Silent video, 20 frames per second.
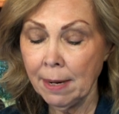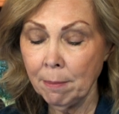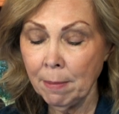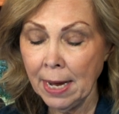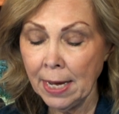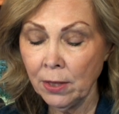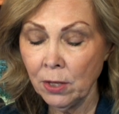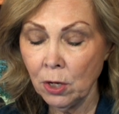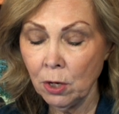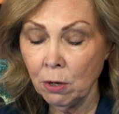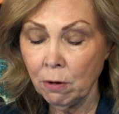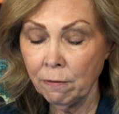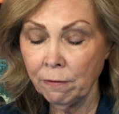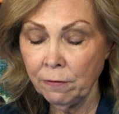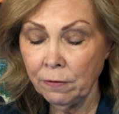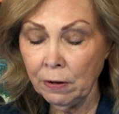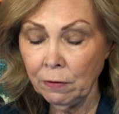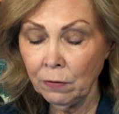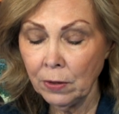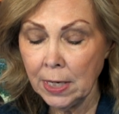Matthew
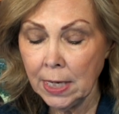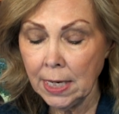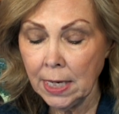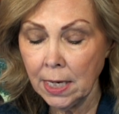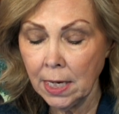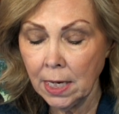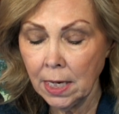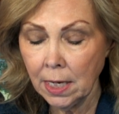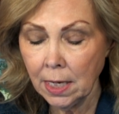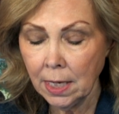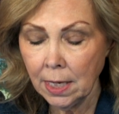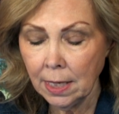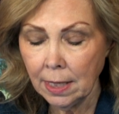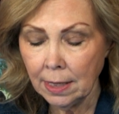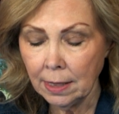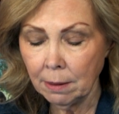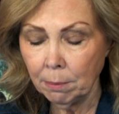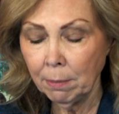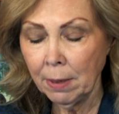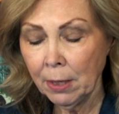50
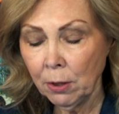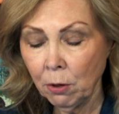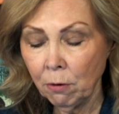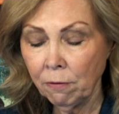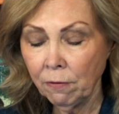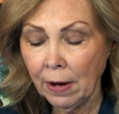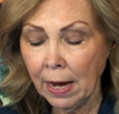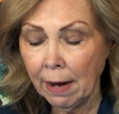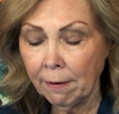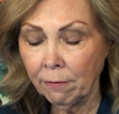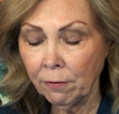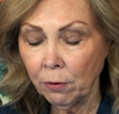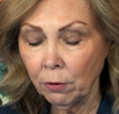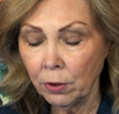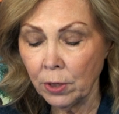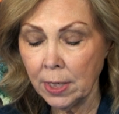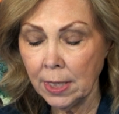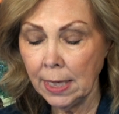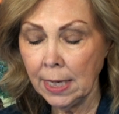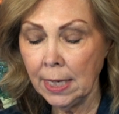is Matthew
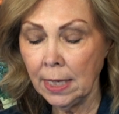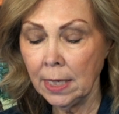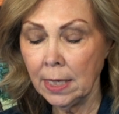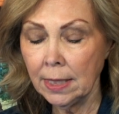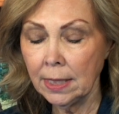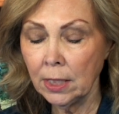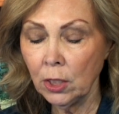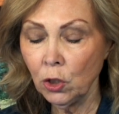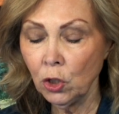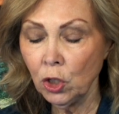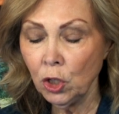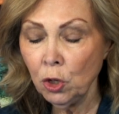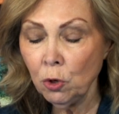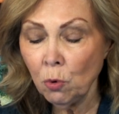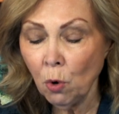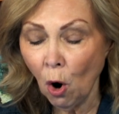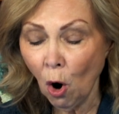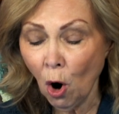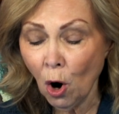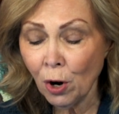5:13. It says, "You
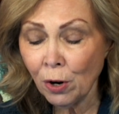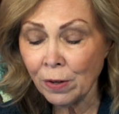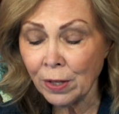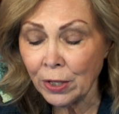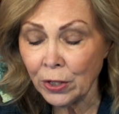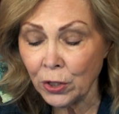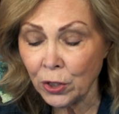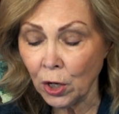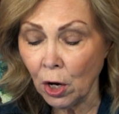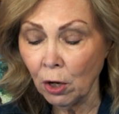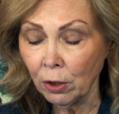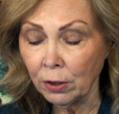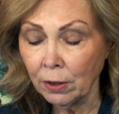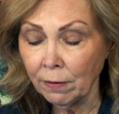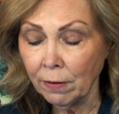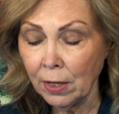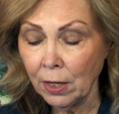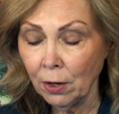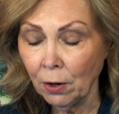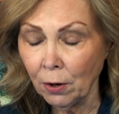are the salt of
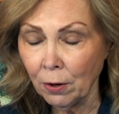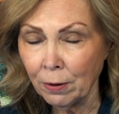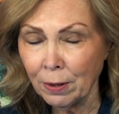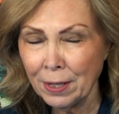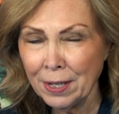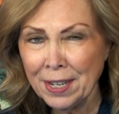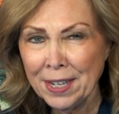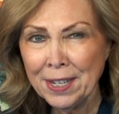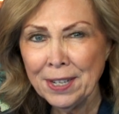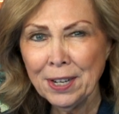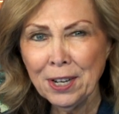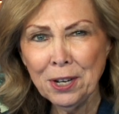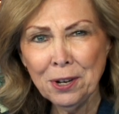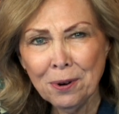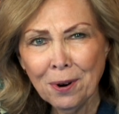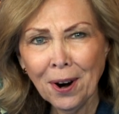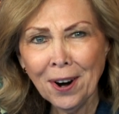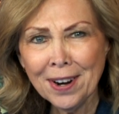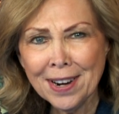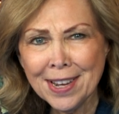the earth." Who
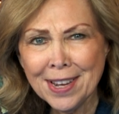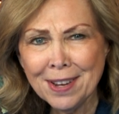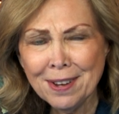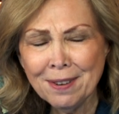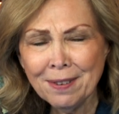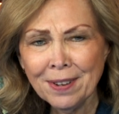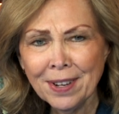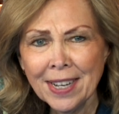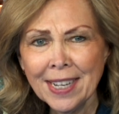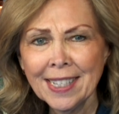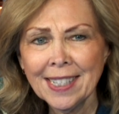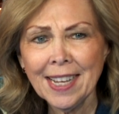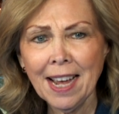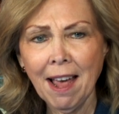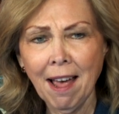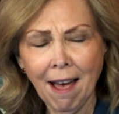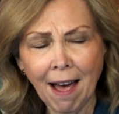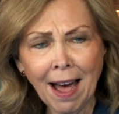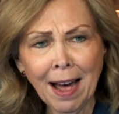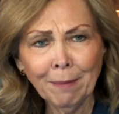are you? Say,
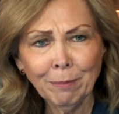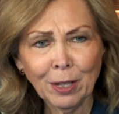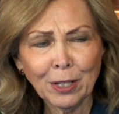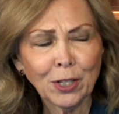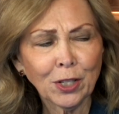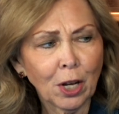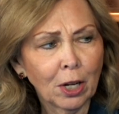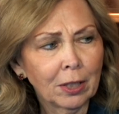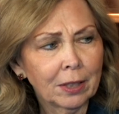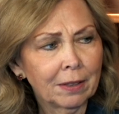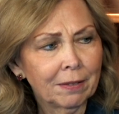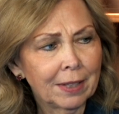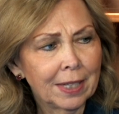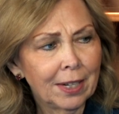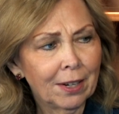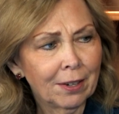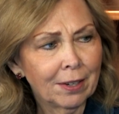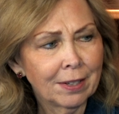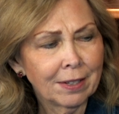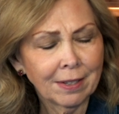"I'm the salt of the
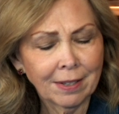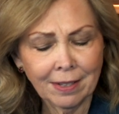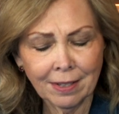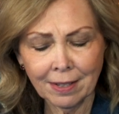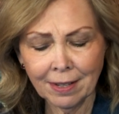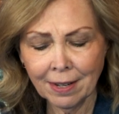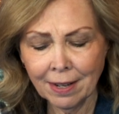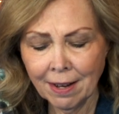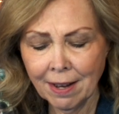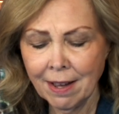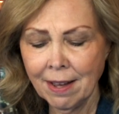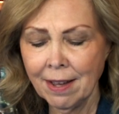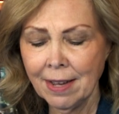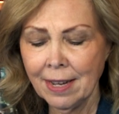I'm earth." The salt of the earth.